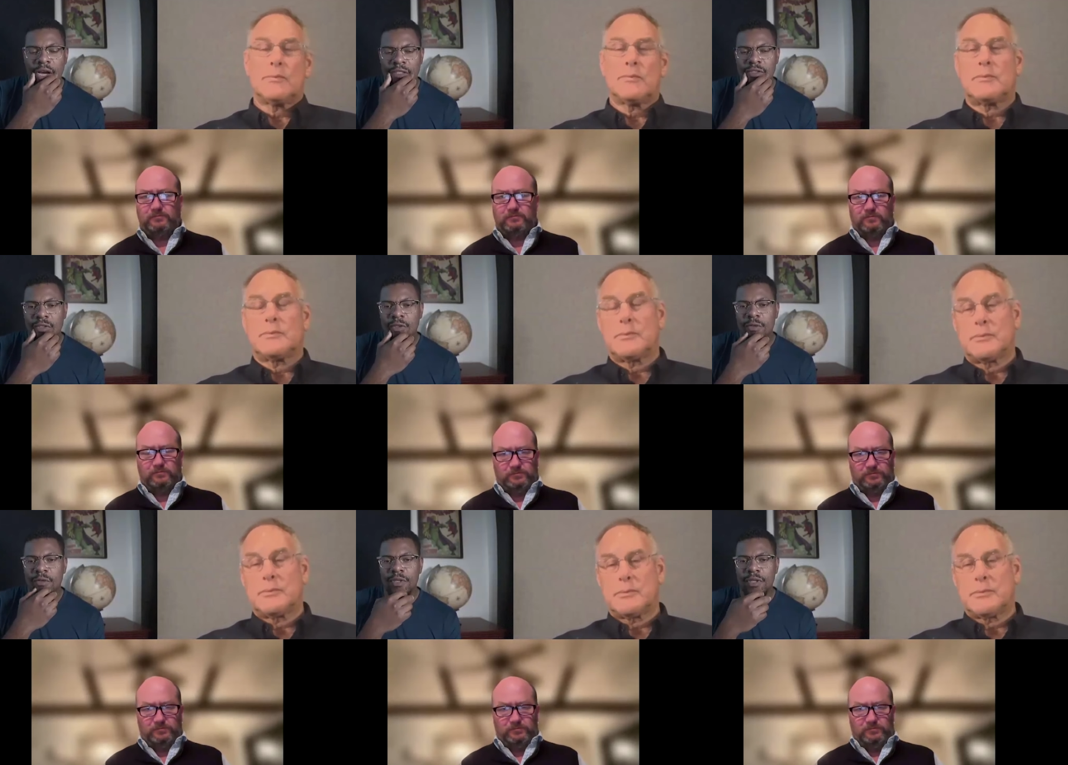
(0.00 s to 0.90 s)

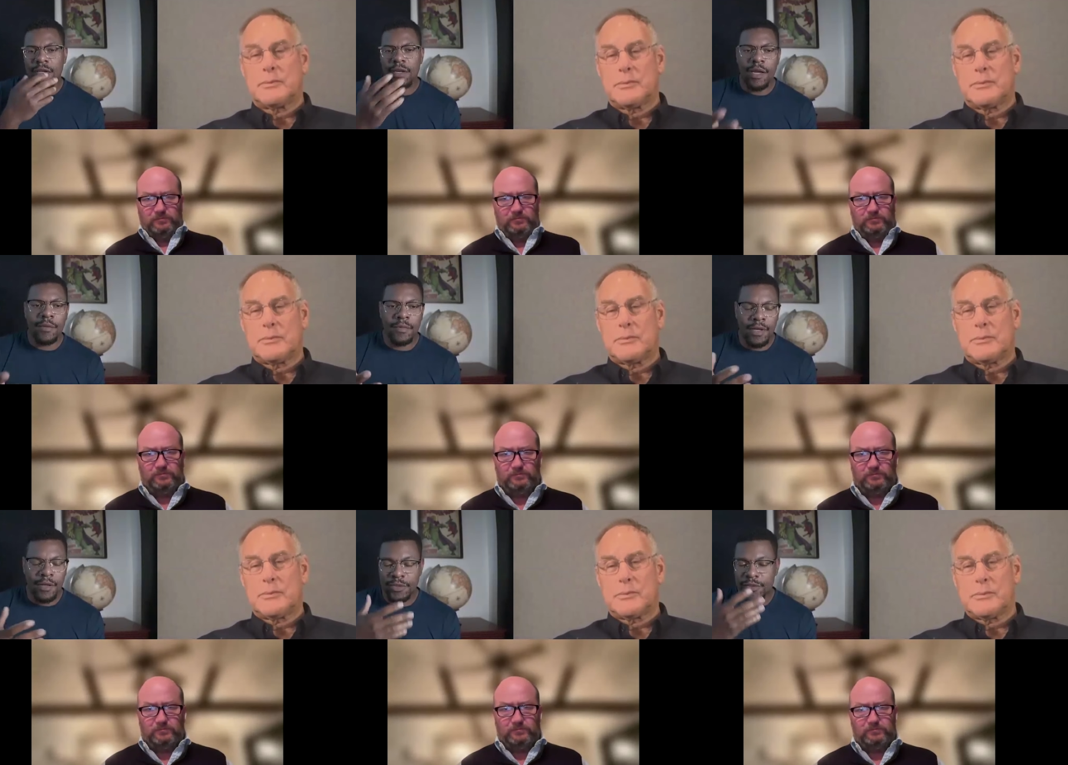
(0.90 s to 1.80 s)

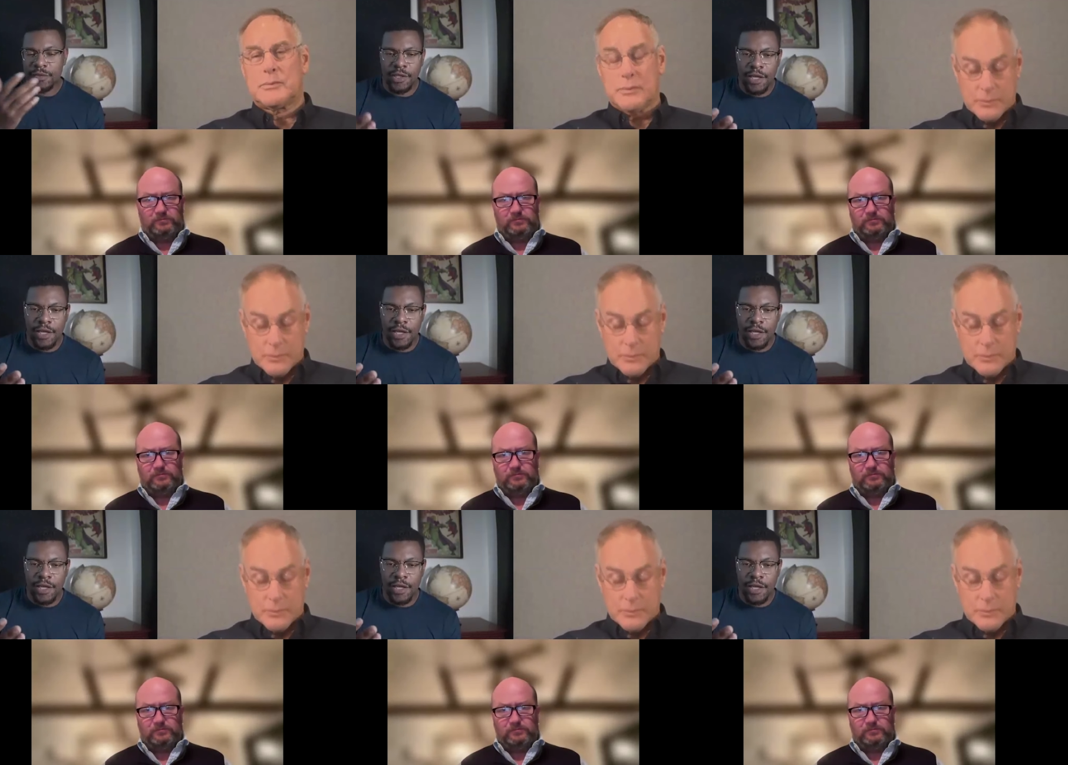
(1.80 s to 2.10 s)
Speaker 1: I'm just